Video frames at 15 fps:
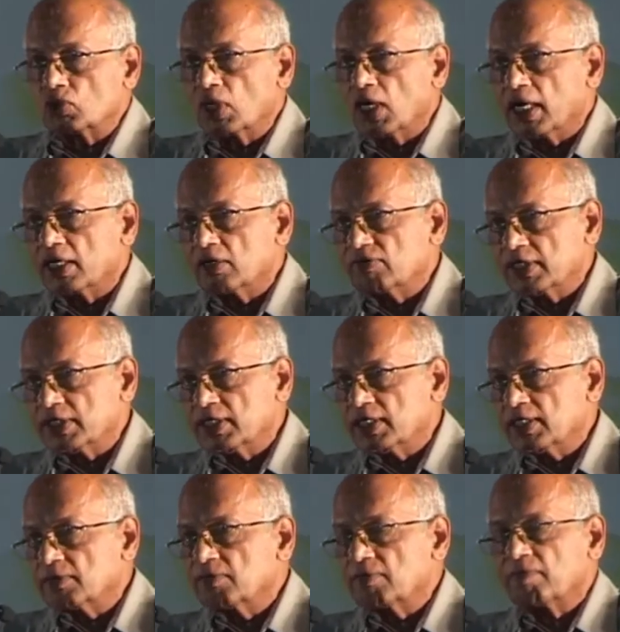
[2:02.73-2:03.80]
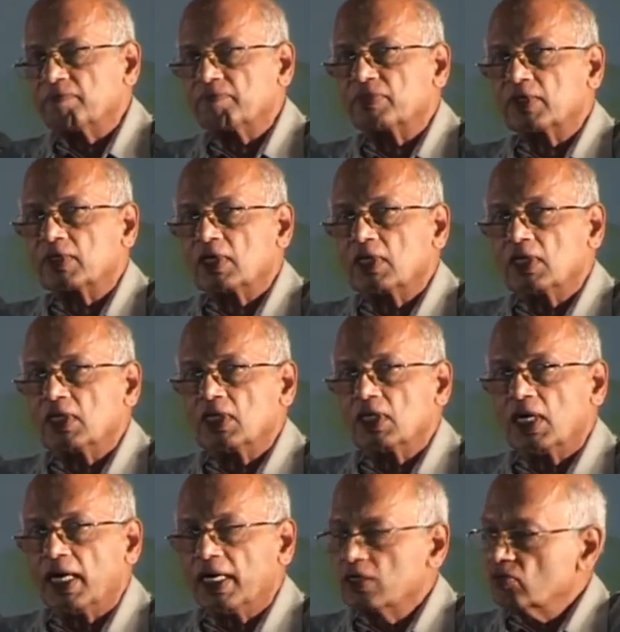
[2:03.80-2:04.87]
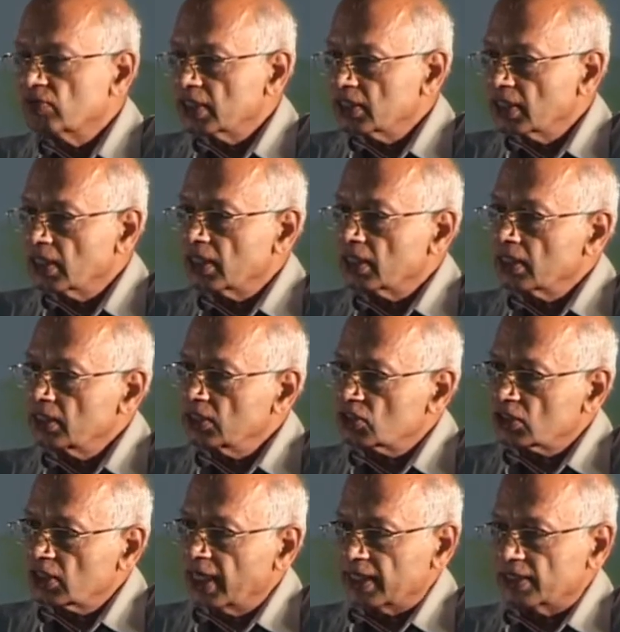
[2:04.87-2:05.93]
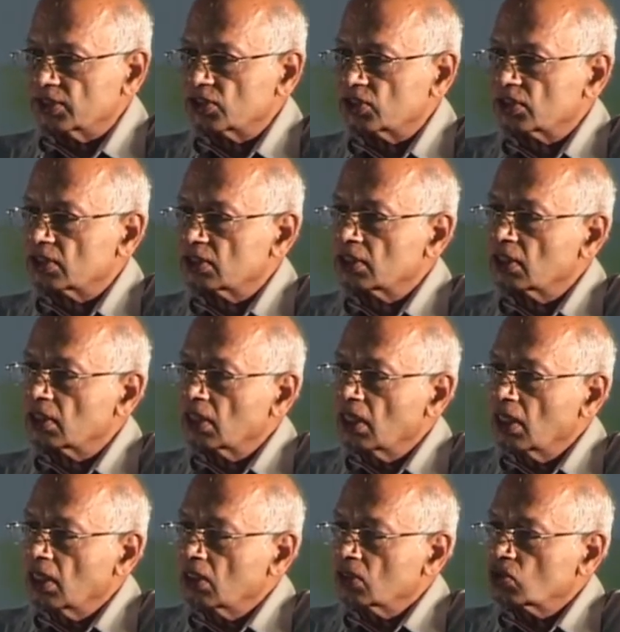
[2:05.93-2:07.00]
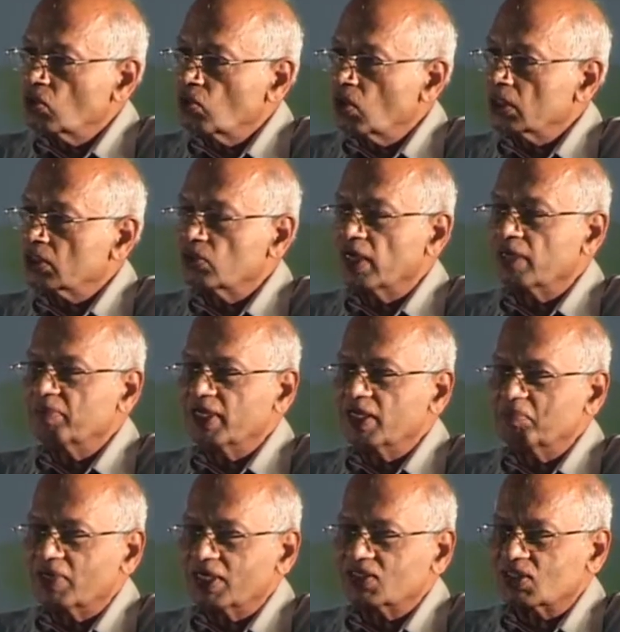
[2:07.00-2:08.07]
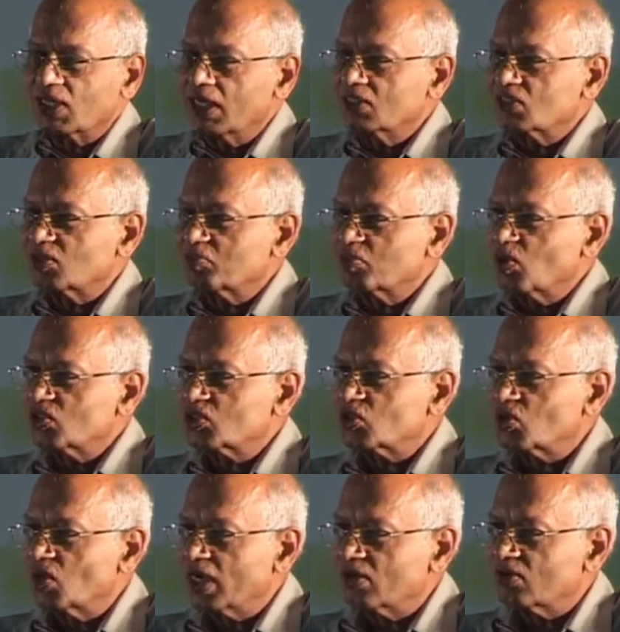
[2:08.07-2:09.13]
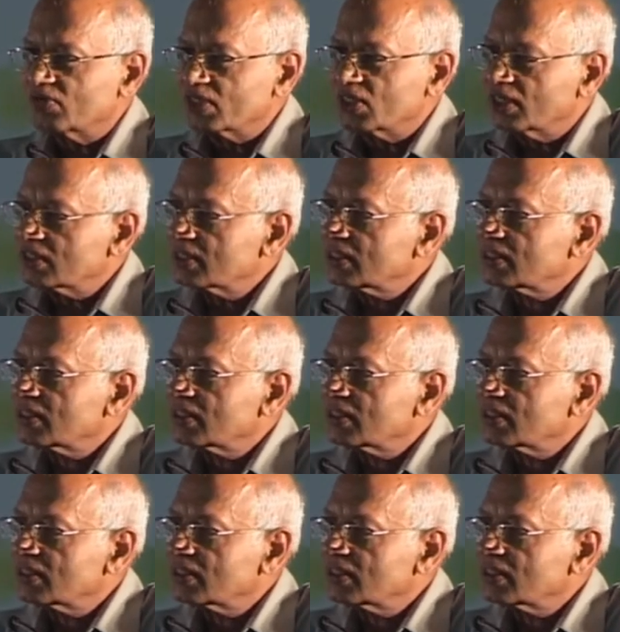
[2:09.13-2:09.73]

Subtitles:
to Ayurveda. Ayurveda is science. So what do I mean by science approach to Ayurveda?